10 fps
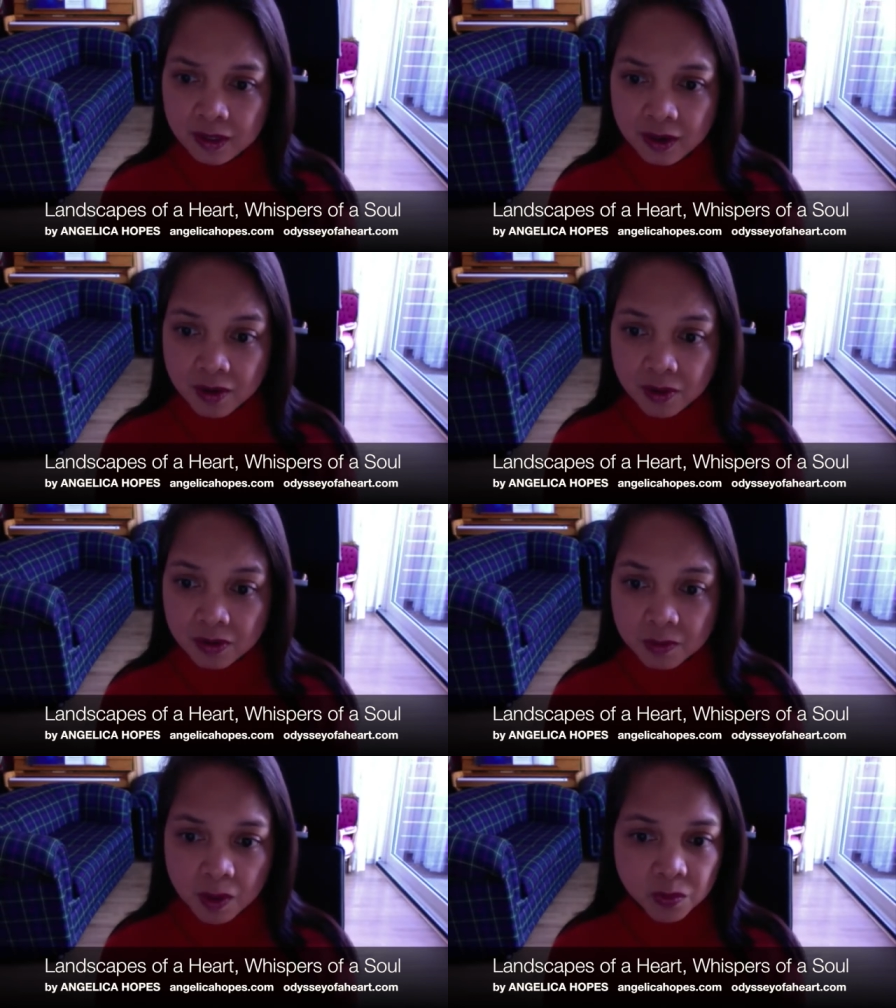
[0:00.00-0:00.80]
Lara,
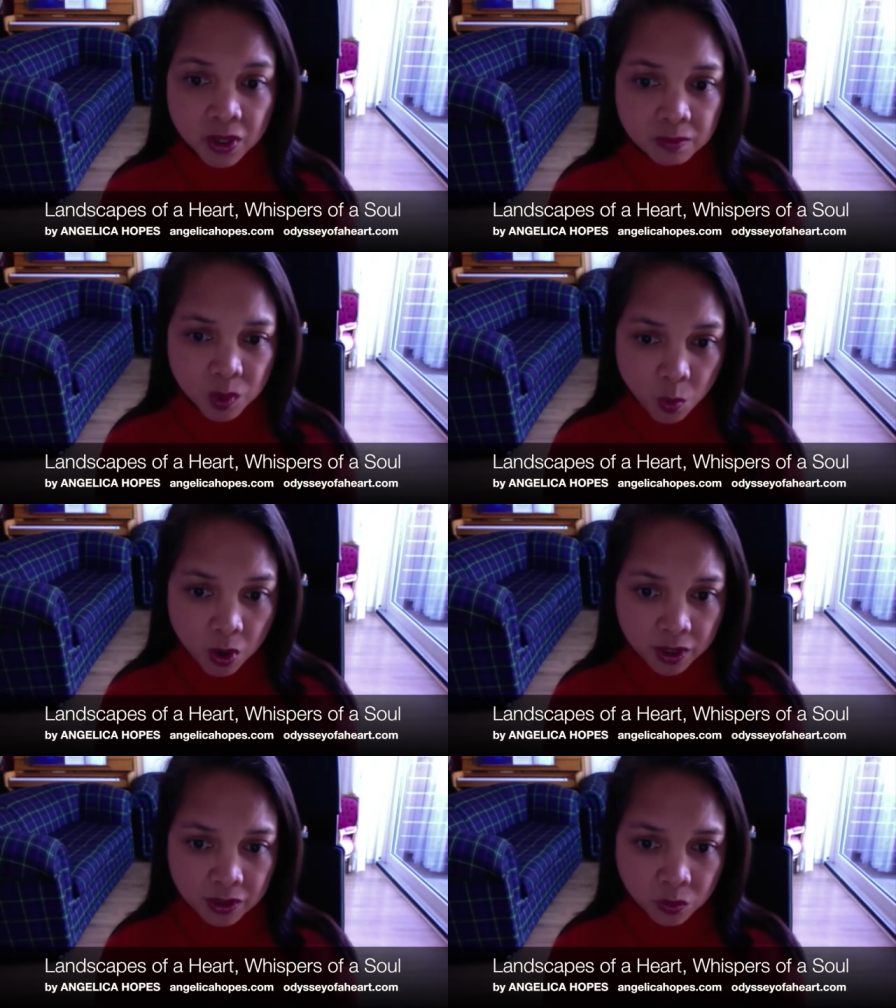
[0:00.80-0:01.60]
remember and be
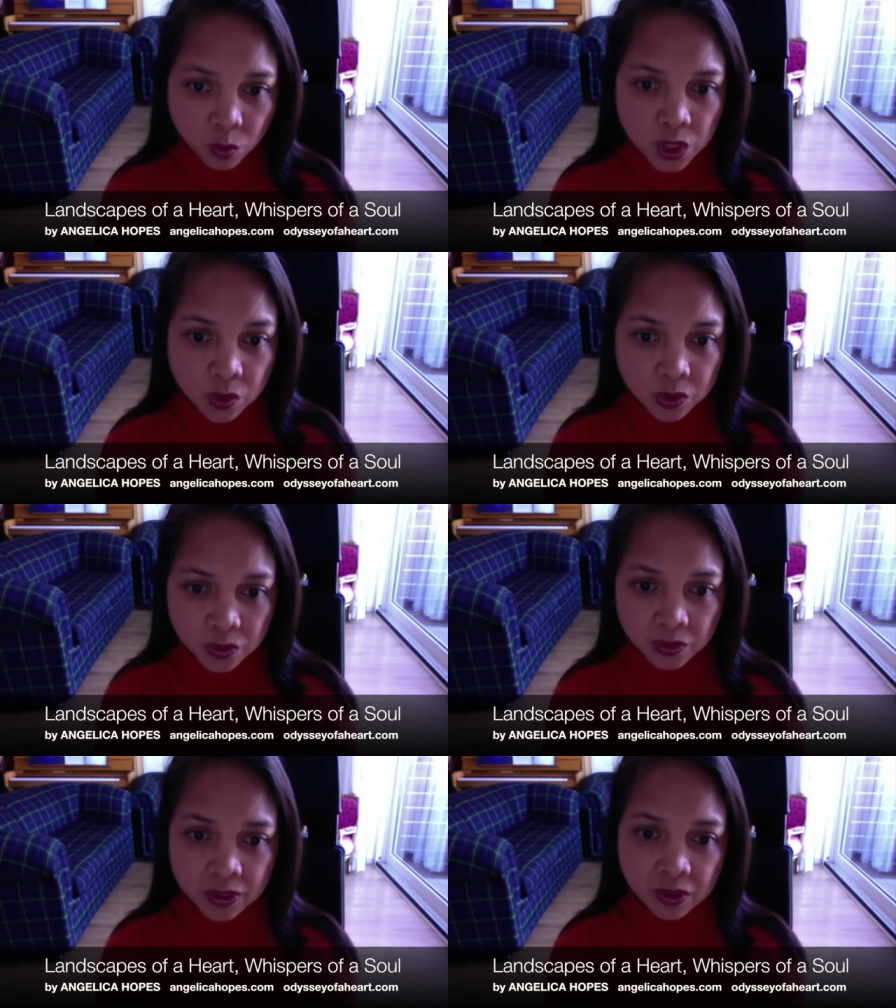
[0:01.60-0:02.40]
warned, we don't know
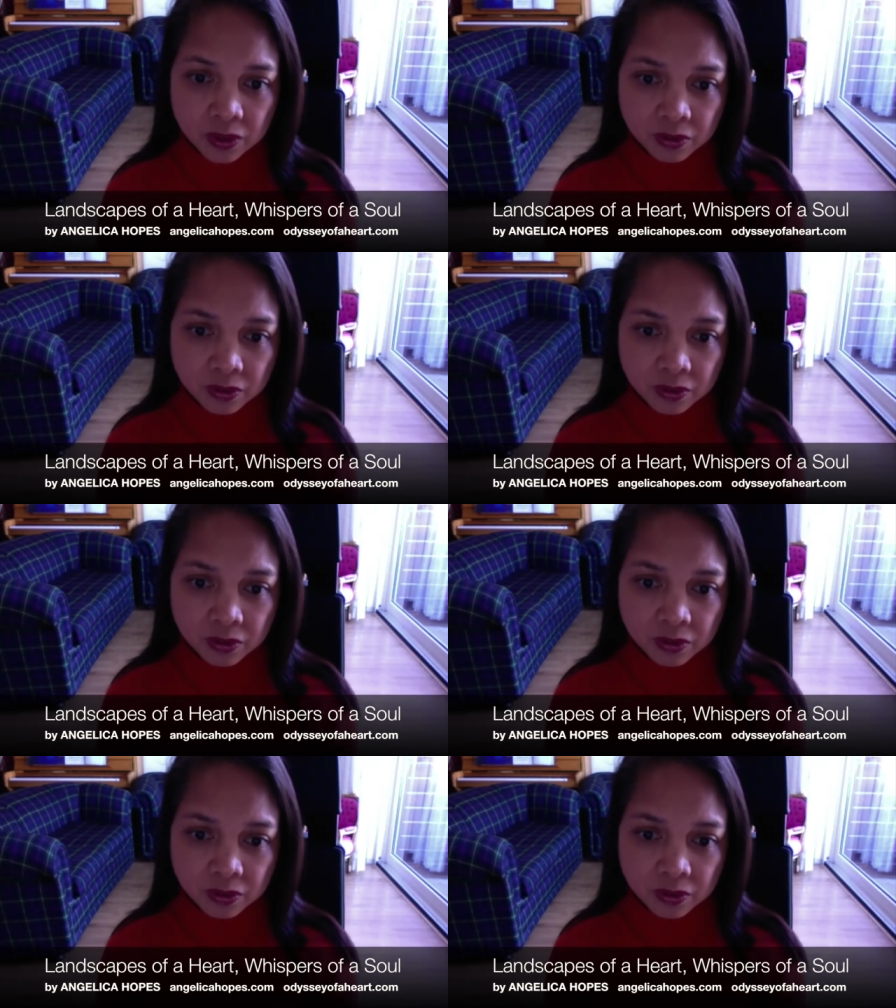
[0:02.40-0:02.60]
the re